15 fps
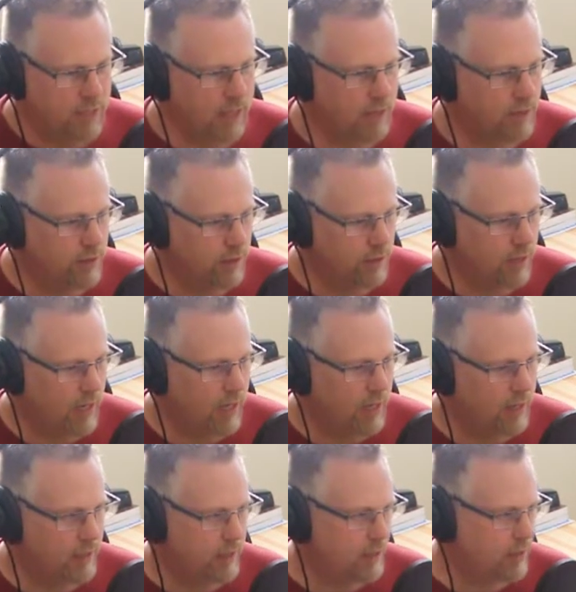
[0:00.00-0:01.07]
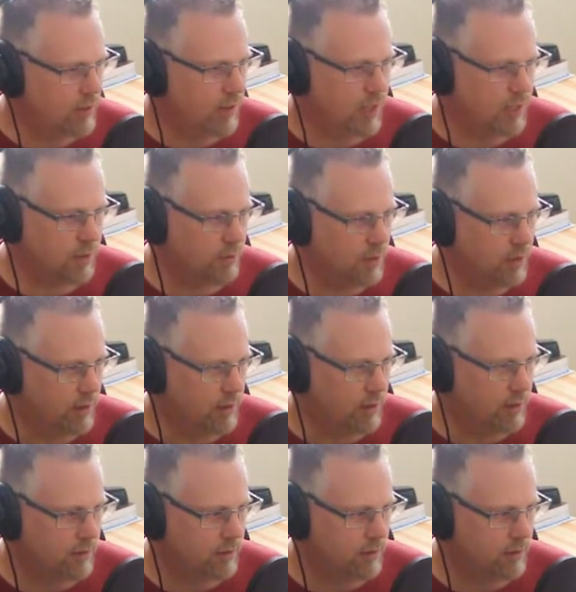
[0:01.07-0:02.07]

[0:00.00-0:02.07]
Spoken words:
down too hot and you crash and burn.